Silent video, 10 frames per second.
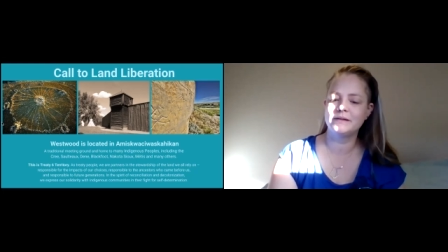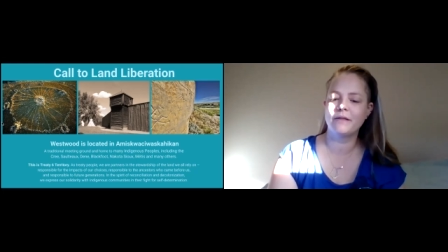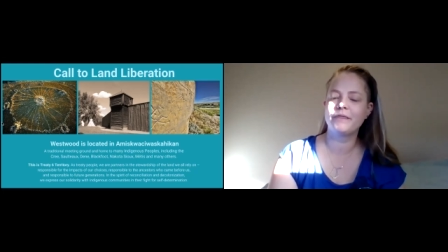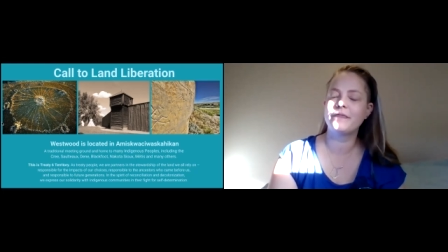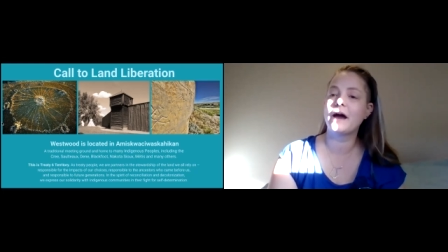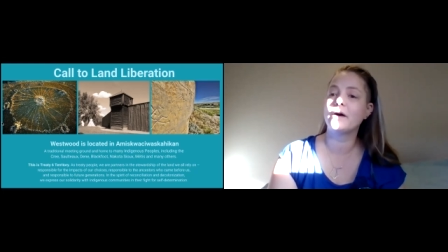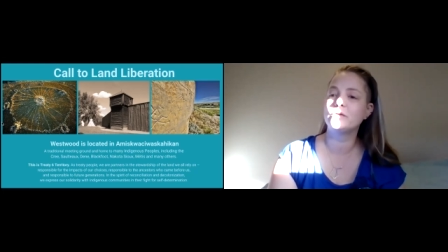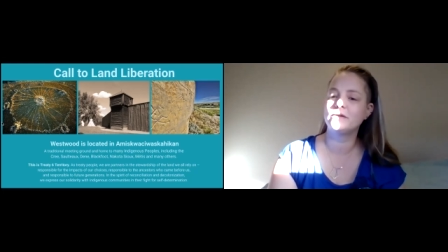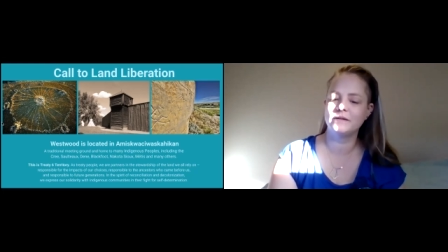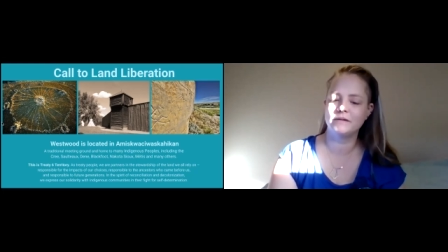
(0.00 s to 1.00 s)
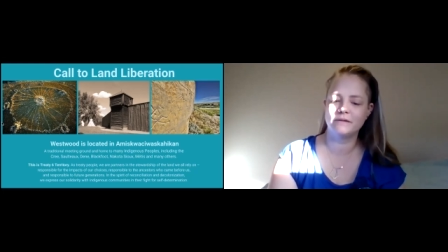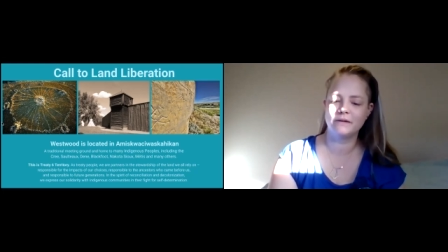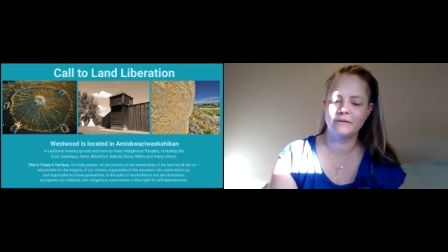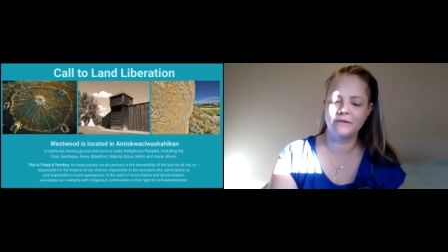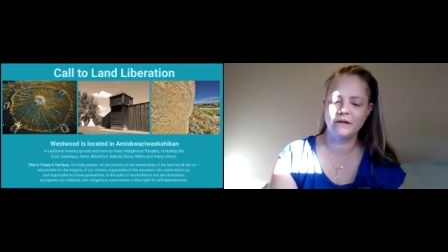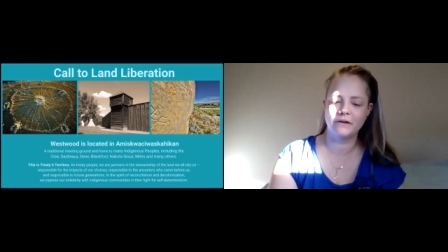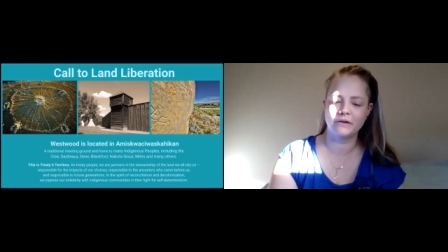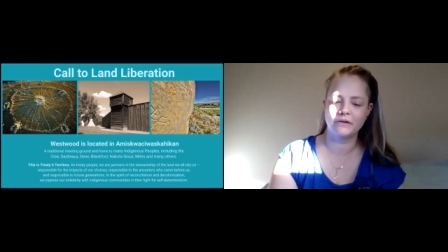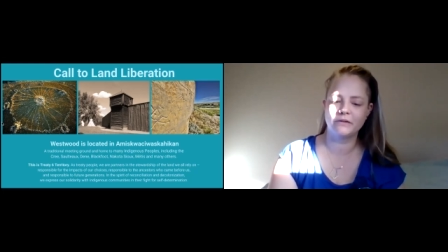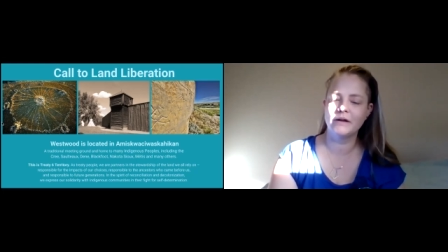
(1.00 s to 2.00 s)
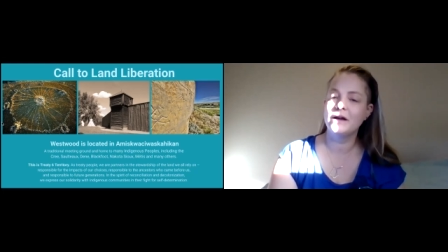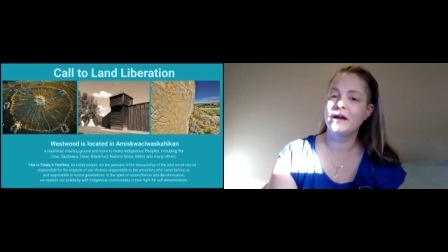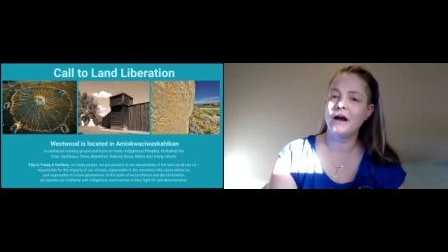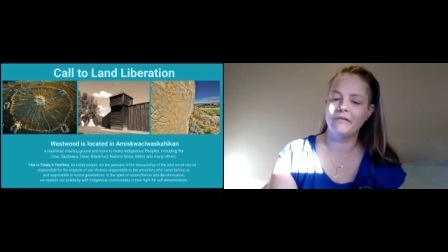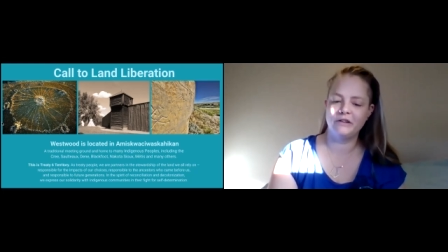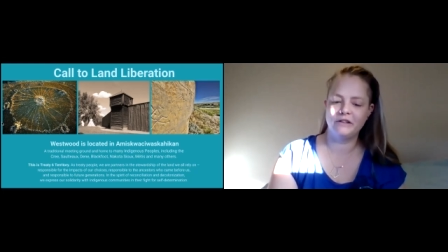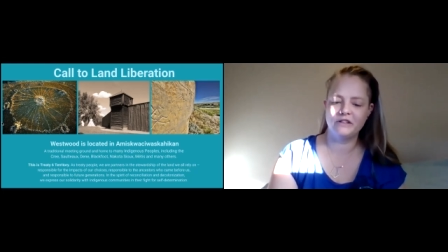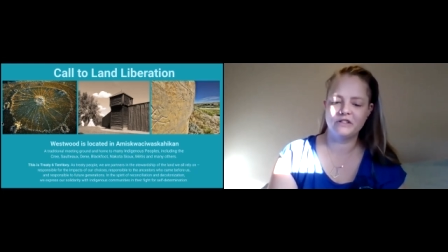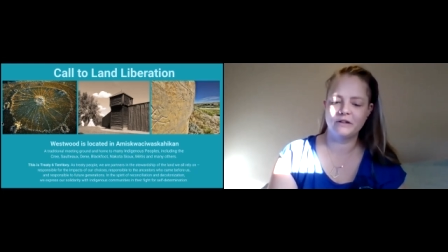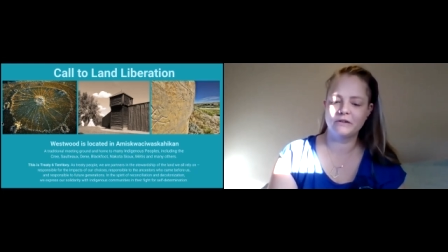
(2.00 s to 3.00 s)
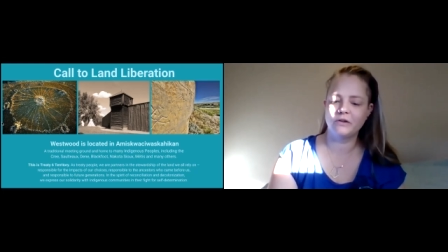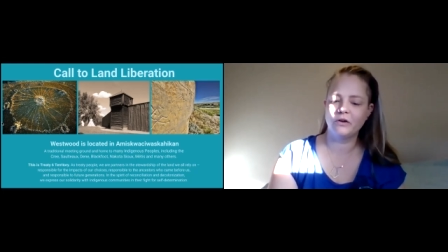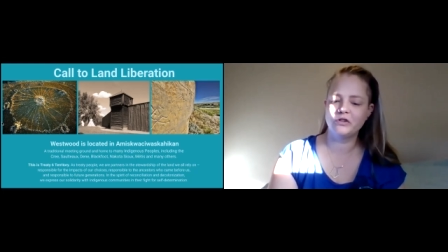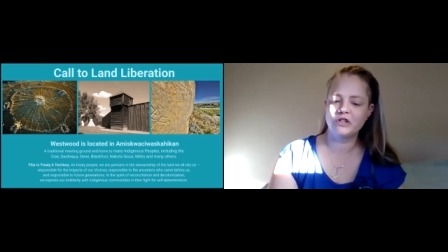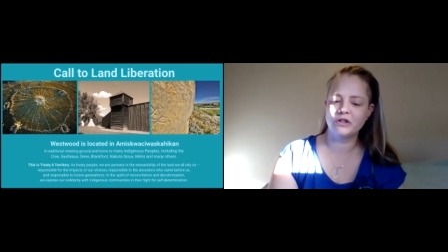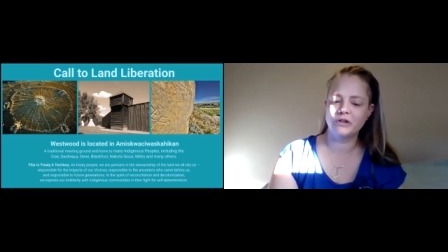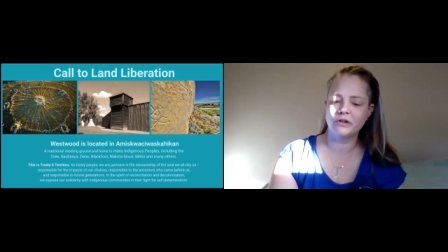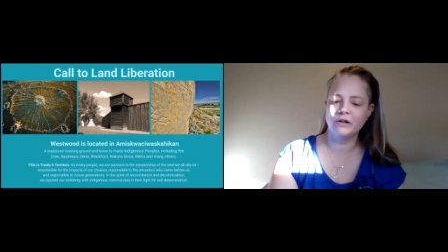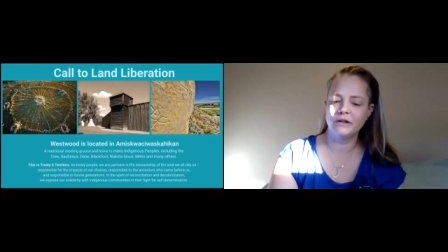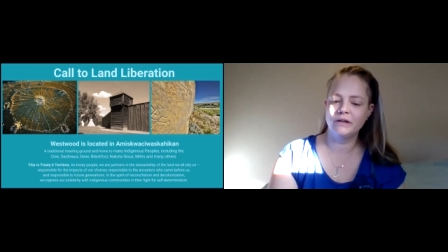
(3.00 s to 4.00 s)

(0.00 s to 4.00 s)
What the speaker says: to thousands of years of Indigenous culture,